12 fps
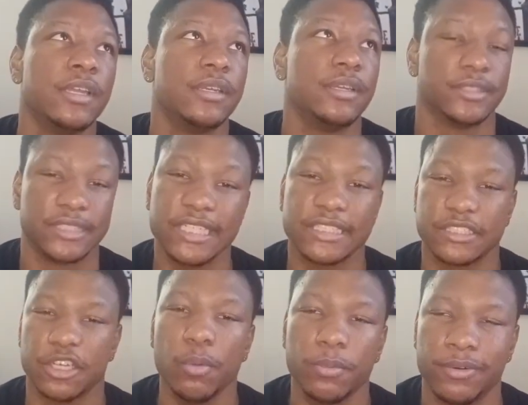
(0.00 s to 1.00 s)
your season's
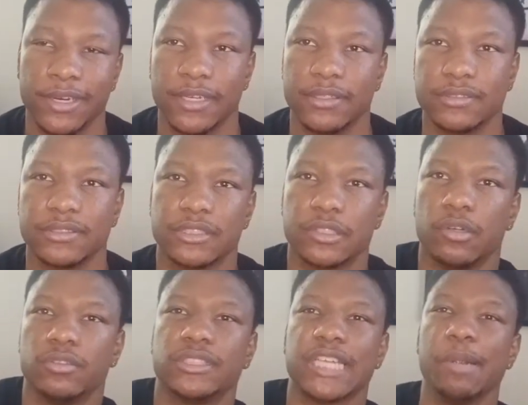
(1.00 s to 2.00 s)
over with.
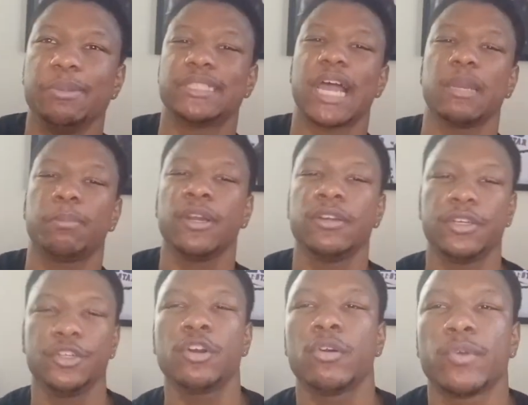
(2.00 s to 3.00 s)
So Tyrese Halliburton,
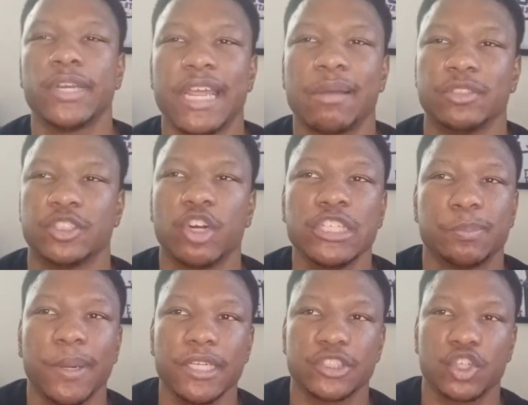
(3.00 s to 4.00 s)
you don't really have a choice
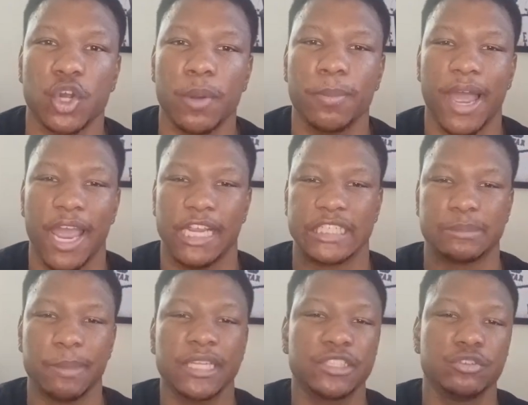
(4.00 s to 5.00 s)
but to show up. I
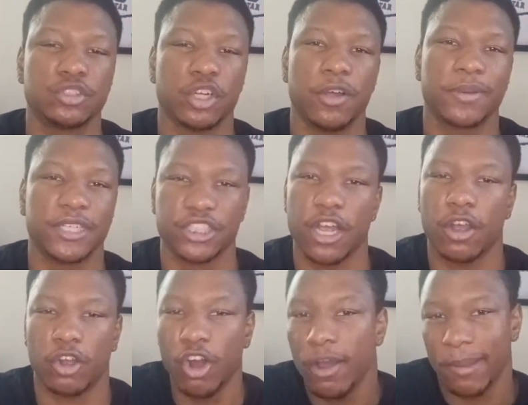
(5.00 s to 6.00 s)
expect you to show up because y'all
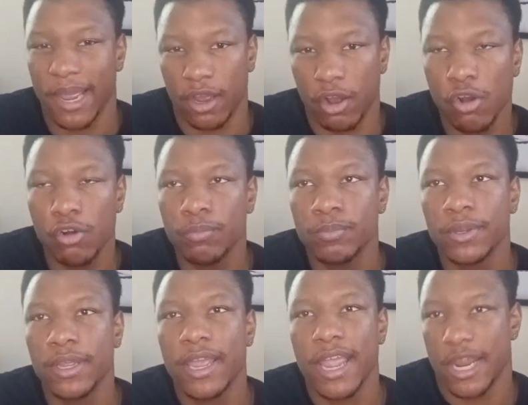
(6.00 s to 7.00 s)
going back home,
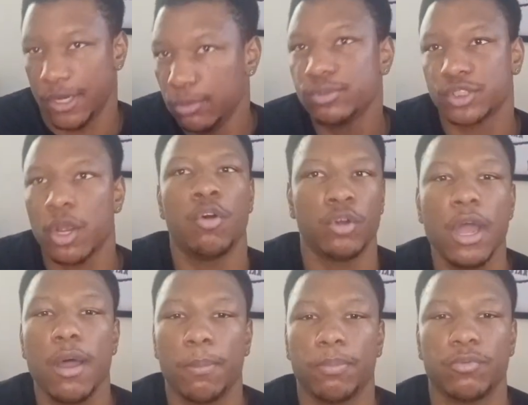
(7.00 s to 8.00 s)
and you showing
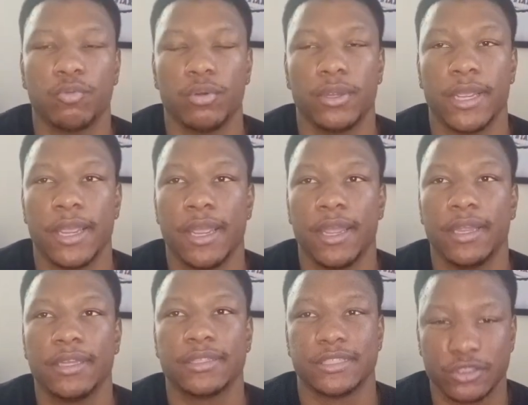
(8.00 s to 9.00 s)
up
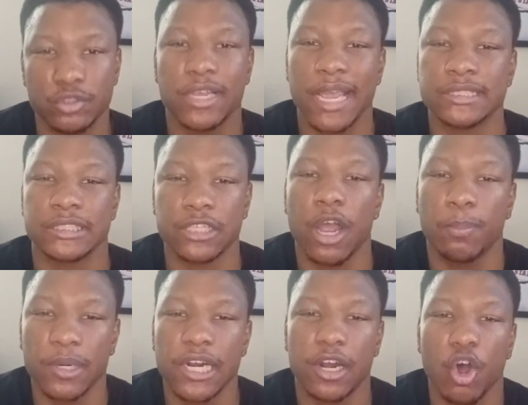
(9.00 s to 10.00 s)
the 2 games that y'all
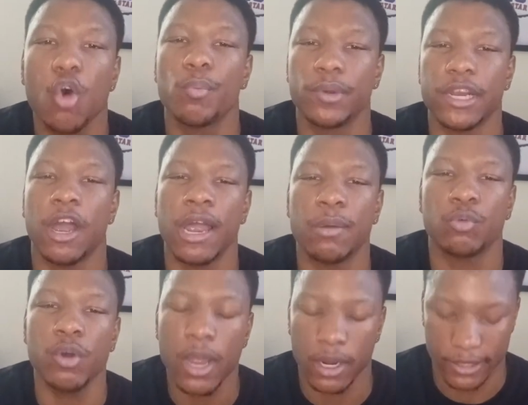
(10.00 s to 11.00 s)
played at home when y'all have
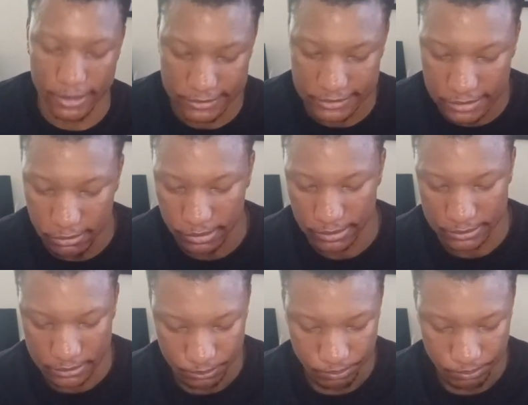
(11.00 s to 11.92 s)
won in this series.